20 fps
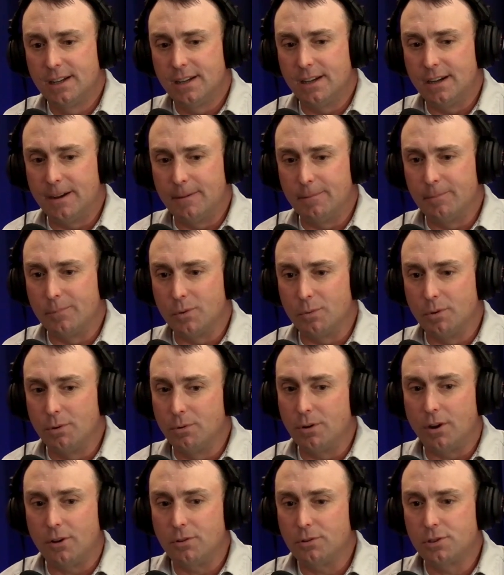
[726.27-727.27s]
we
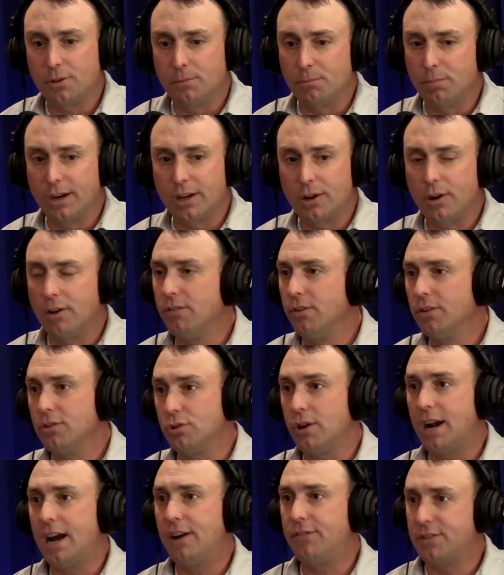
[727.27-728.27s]
would also bring over
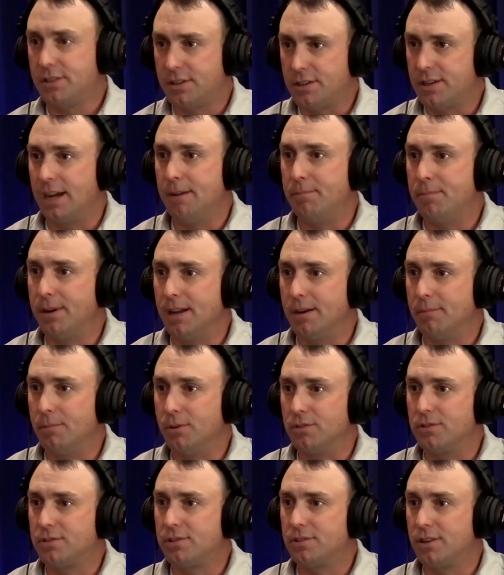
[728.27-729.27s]
draft type
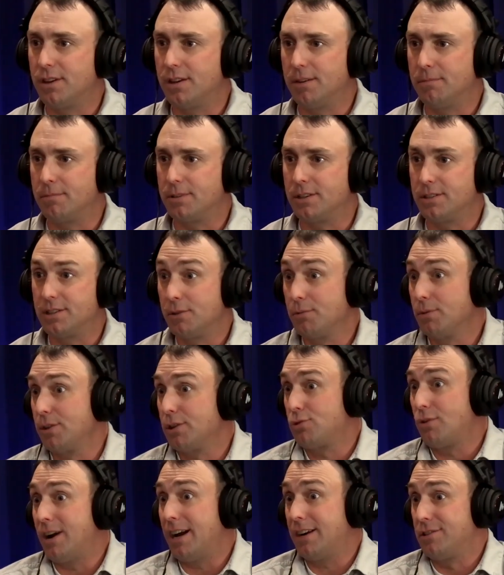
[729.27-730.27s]
animals because they were the
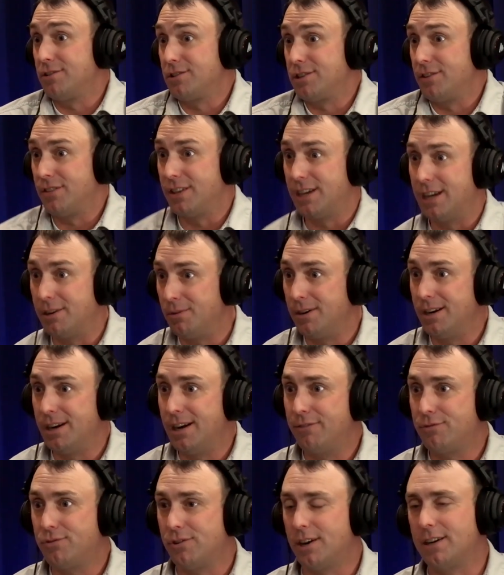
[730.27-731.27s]
tractors of the day. We didn't
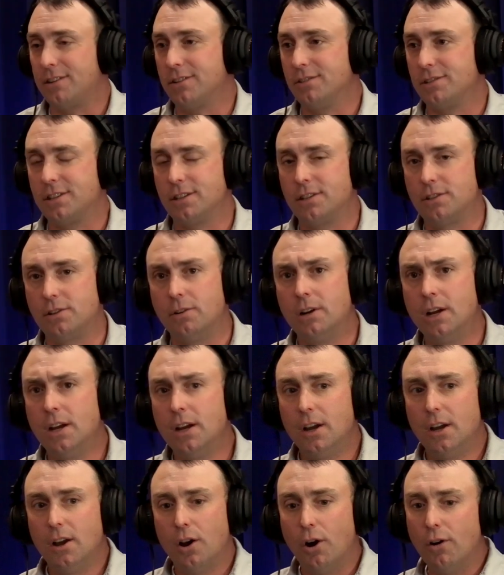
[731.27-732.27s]
have tractors. And so
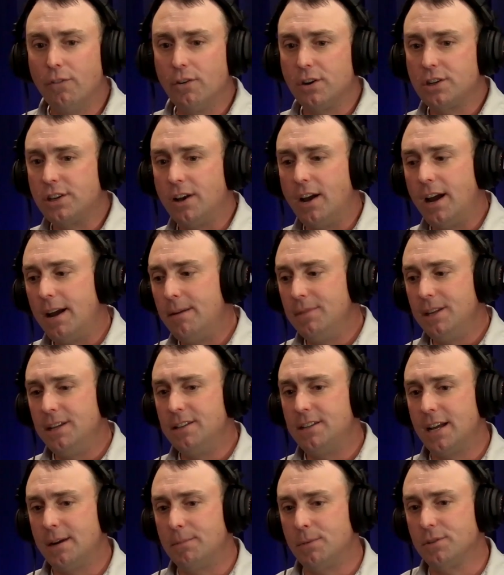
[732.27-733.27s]
over time,
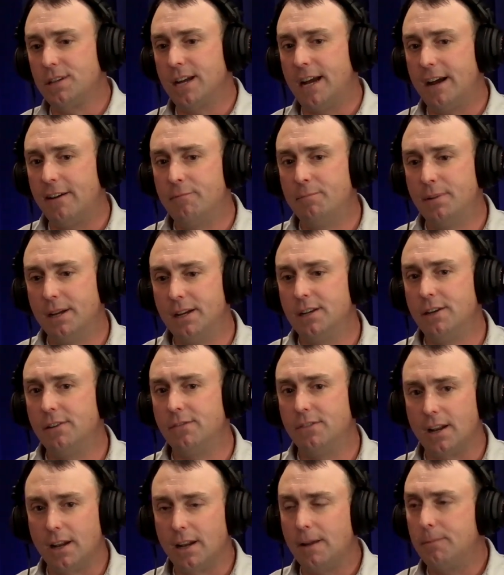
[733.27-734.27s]
these animals have been
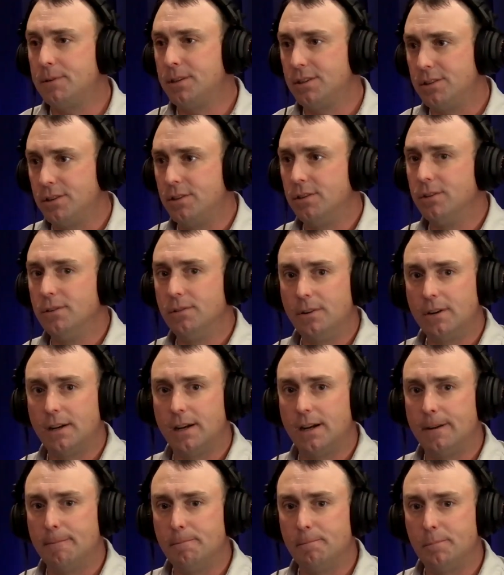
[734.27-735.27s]
developed
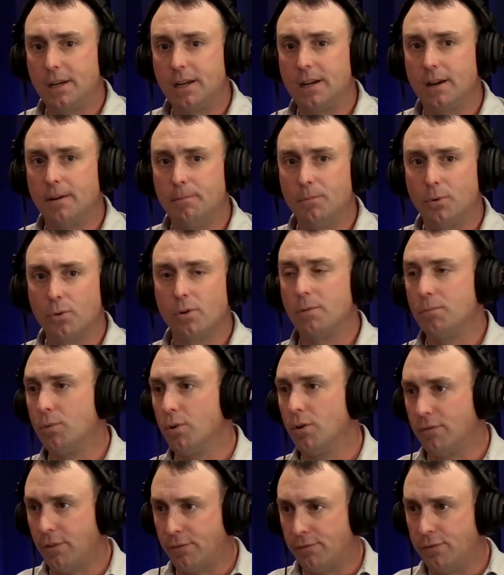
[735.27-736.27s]
to become more and
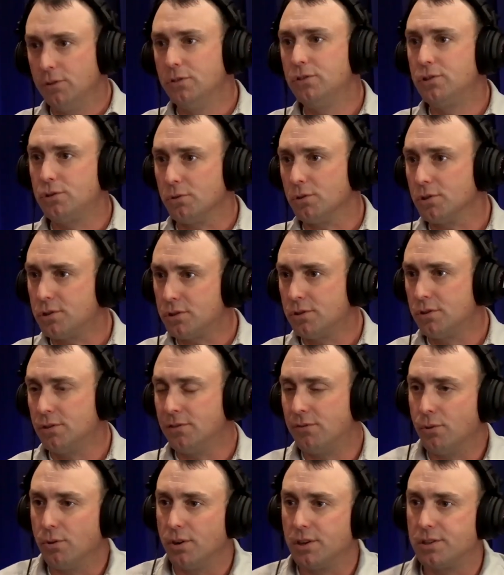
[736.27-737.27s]
more of a food source
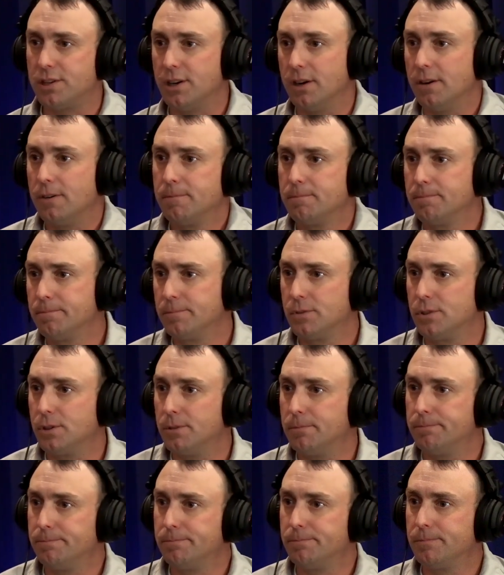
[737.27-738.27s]
for us here.
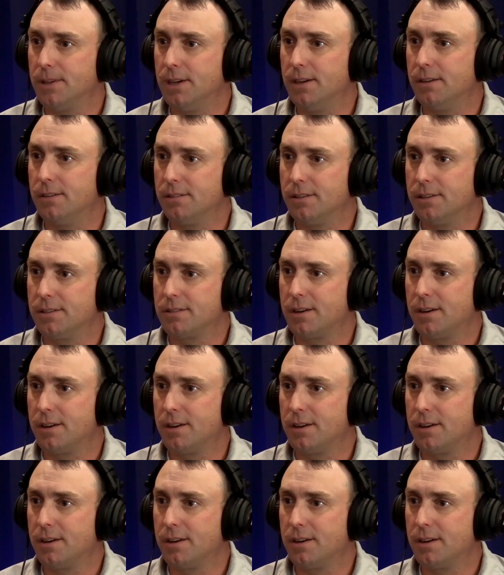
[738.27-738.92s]
So yeah, that's